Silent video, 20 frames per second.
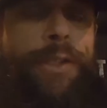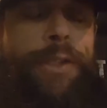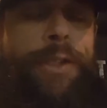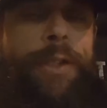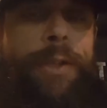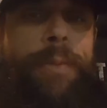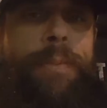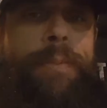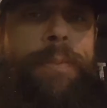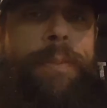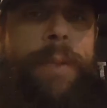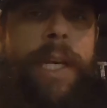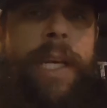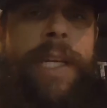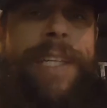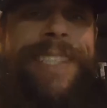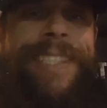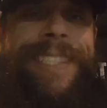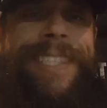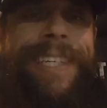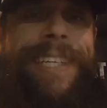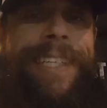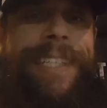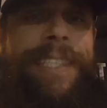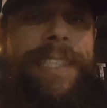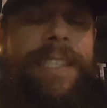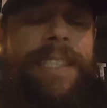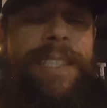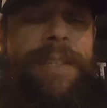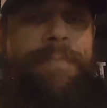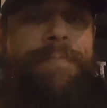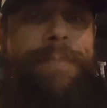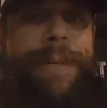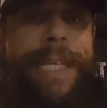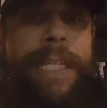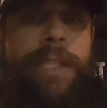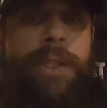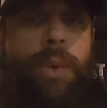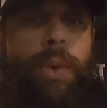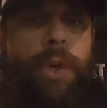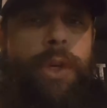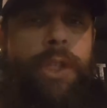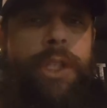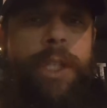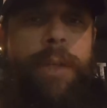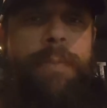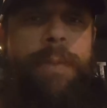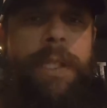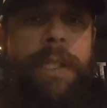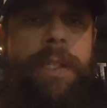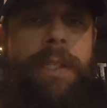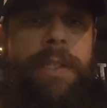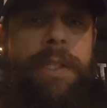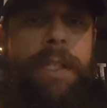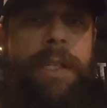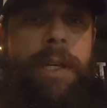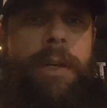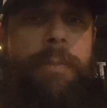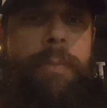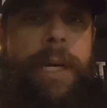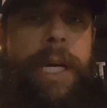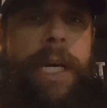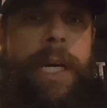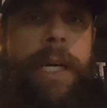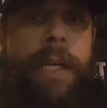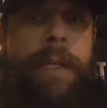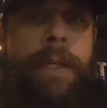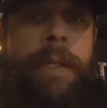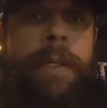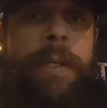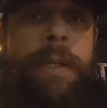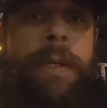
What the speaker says: some insight, and some mentorship to this young man.